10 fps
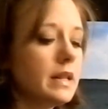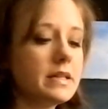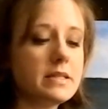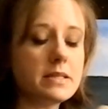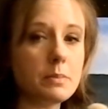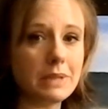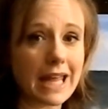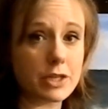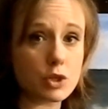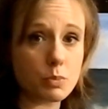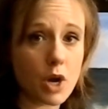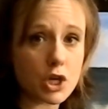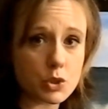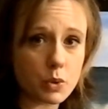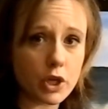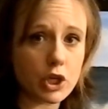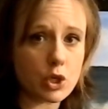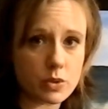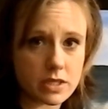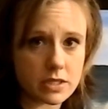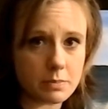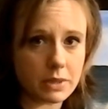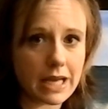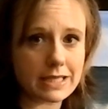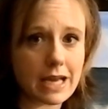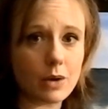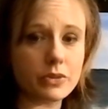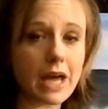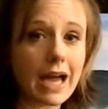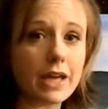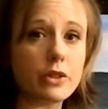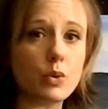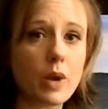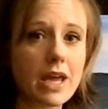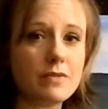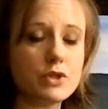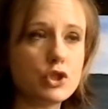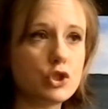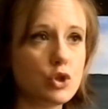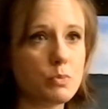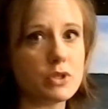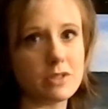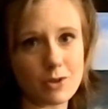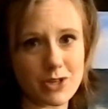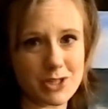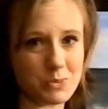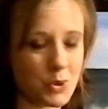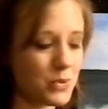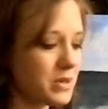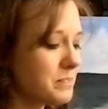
This is a blender brush. We're going to use it to blend out the eye of the waves, super silky smooth.